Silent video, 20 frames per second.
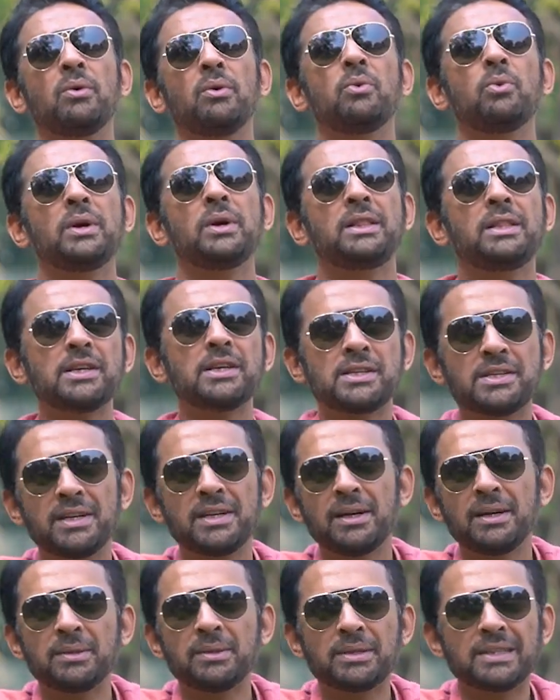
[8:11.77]
With this
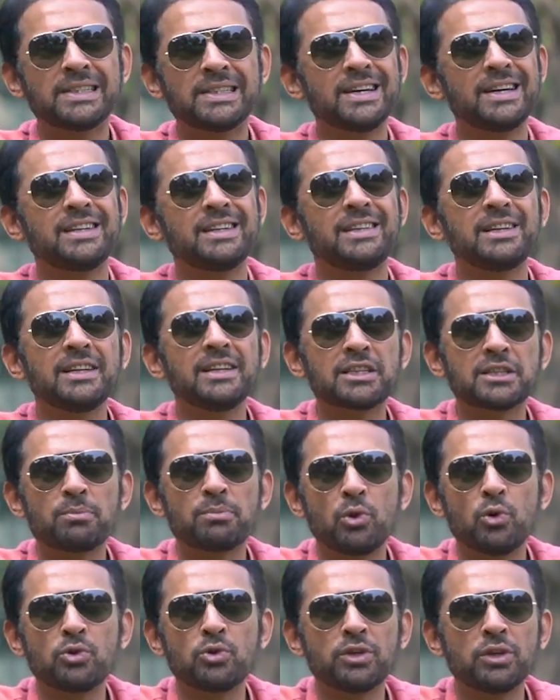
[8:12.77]
certain
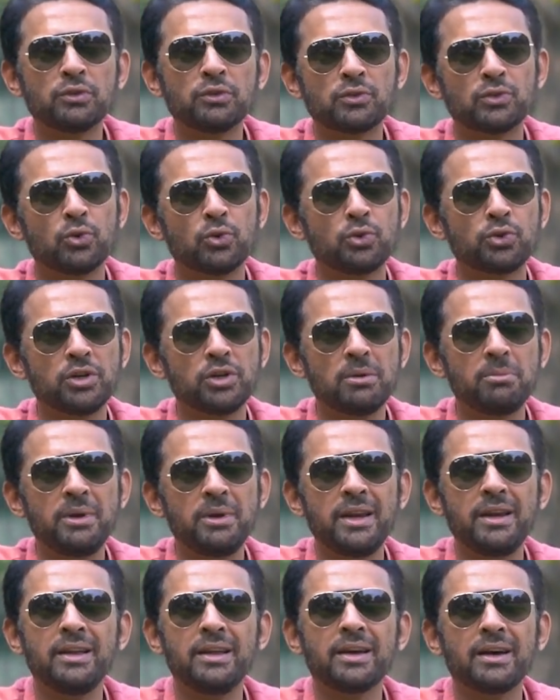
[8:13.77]
explosion of social
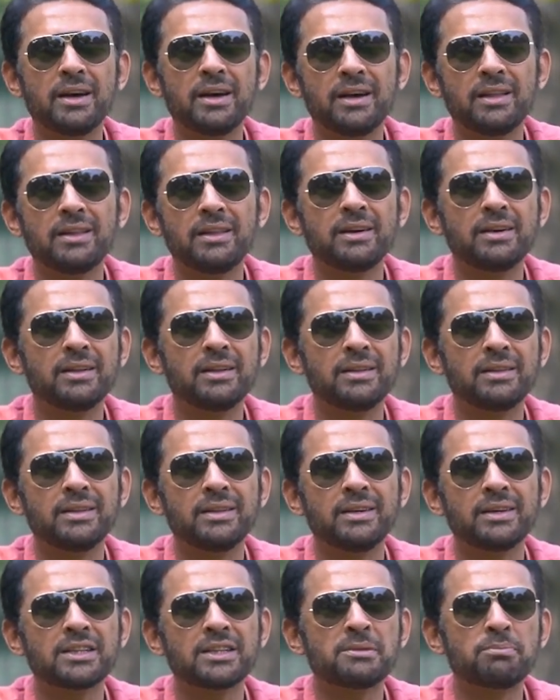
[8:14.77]
media,
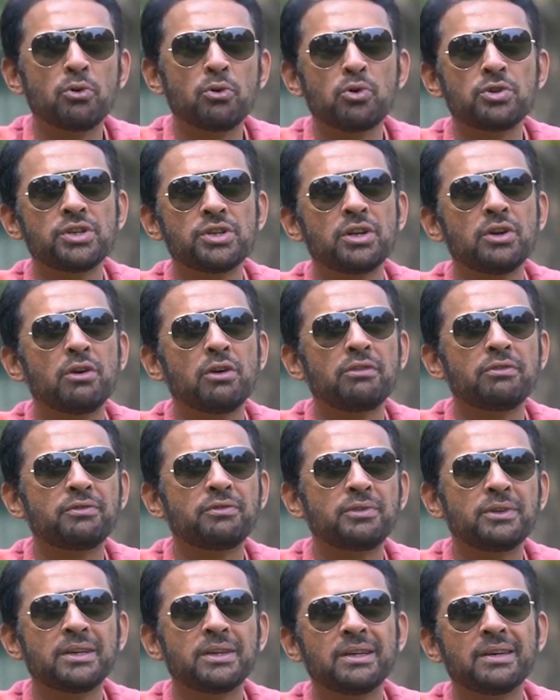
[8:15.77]
the exposure
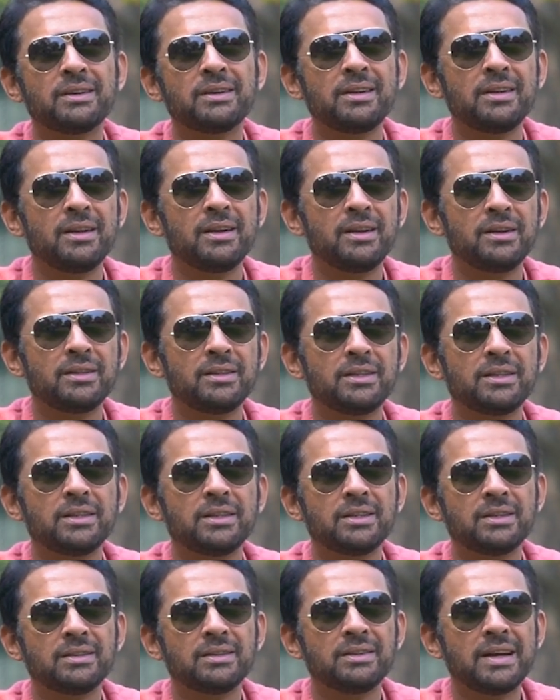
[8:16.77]
of
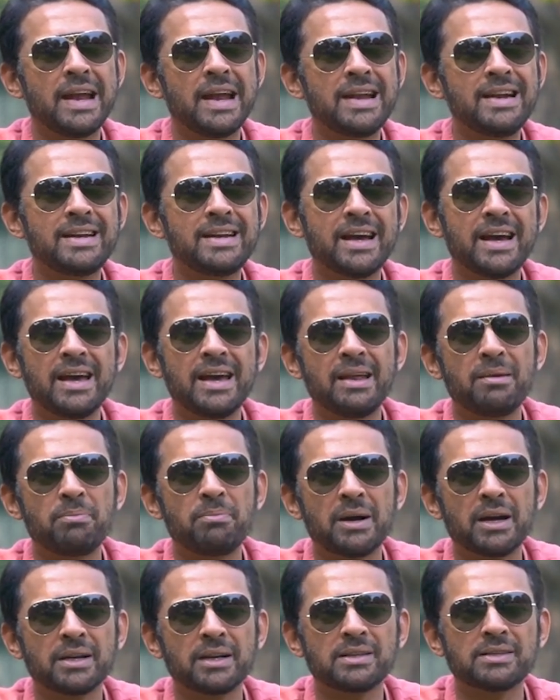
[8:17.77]
the entire
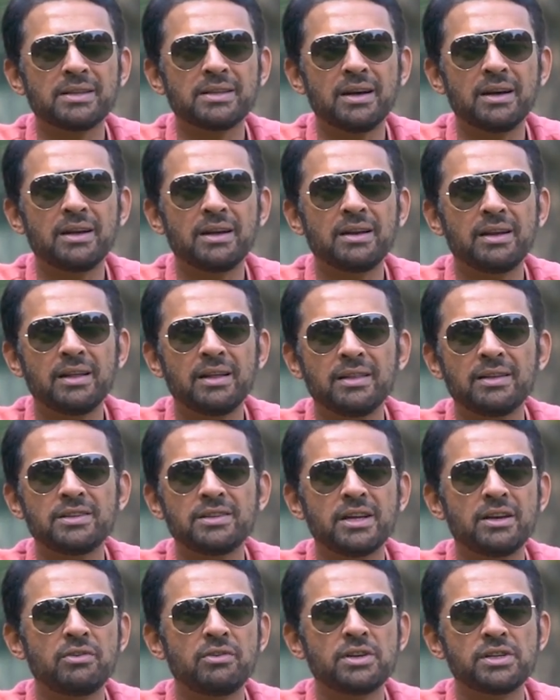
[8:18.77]
Pakistan and the
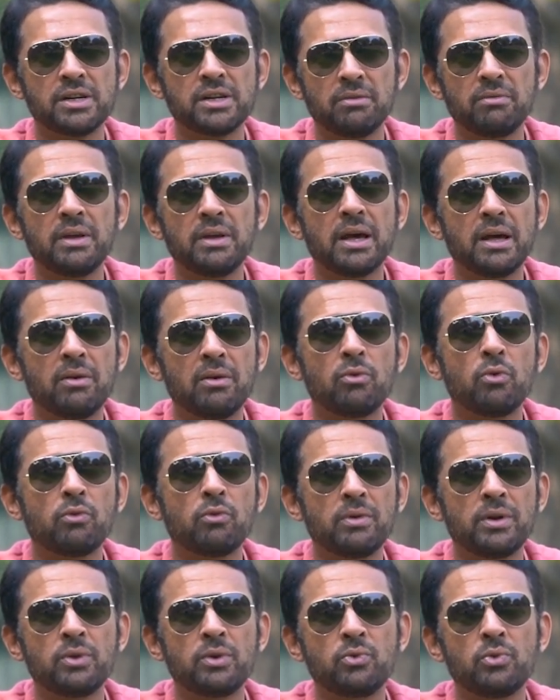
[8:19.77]
generation, we are
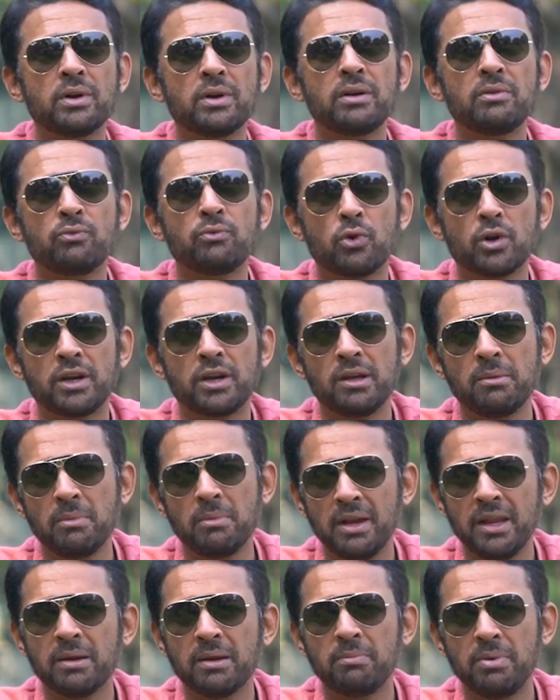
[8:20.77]
over 240
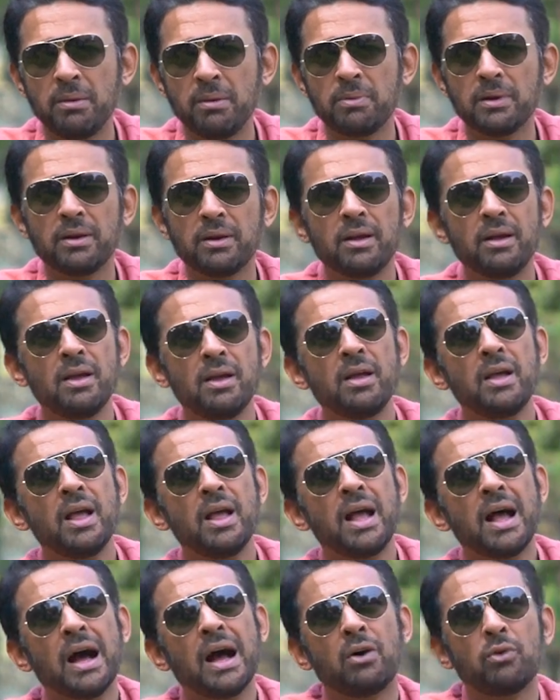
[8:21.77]
million people,
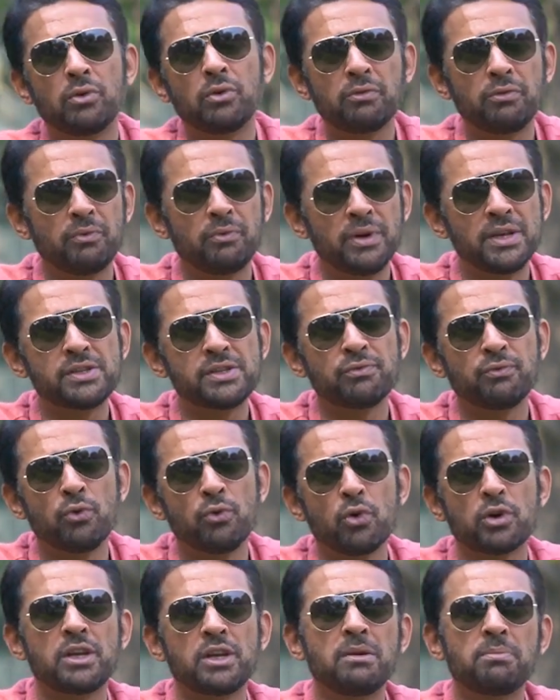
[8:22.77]
out of which
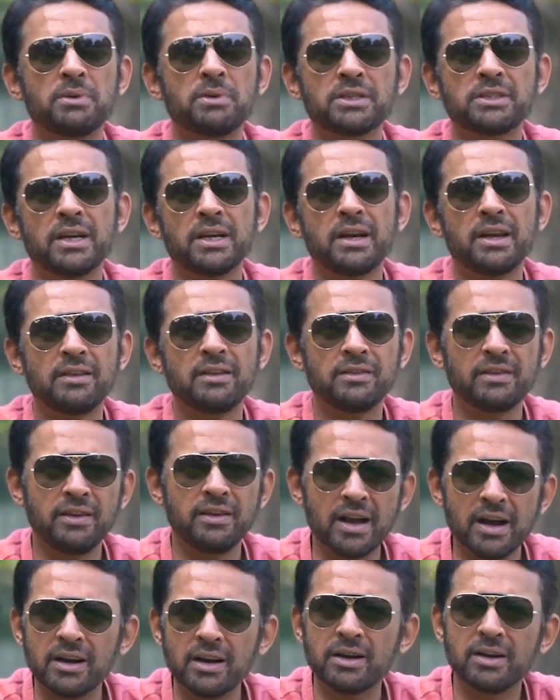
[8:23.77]
40% is a
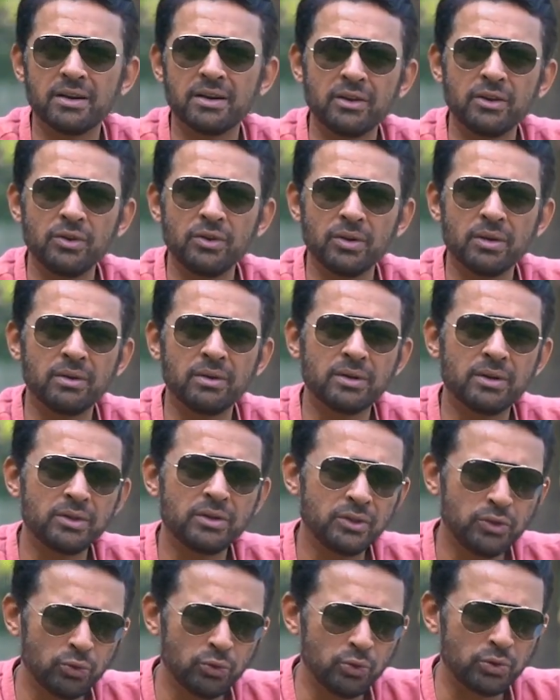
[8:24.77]
younger
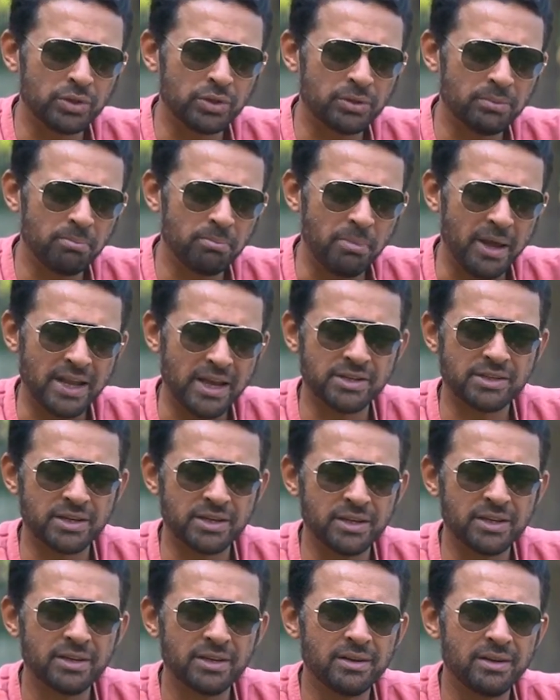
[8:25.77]
youth based